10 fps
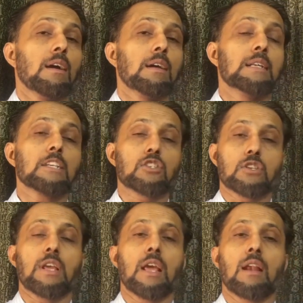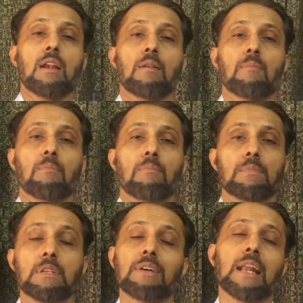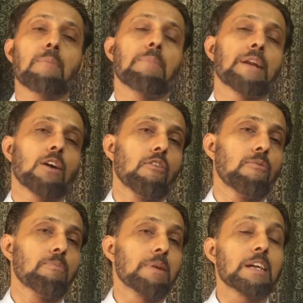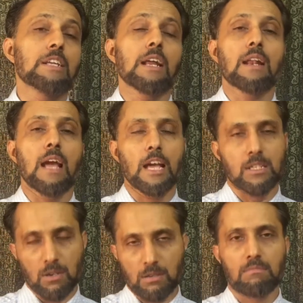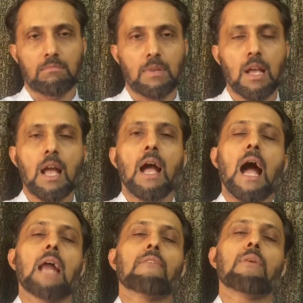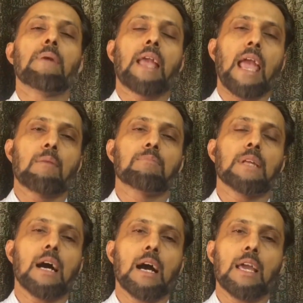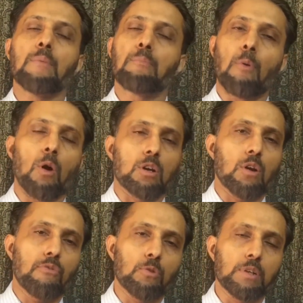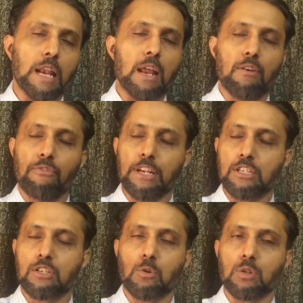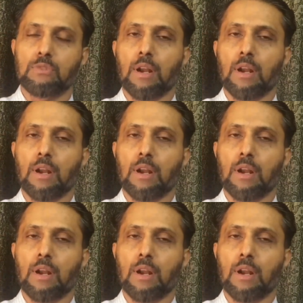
industrial development of Britain and all. And we became the importer of food grade finished goods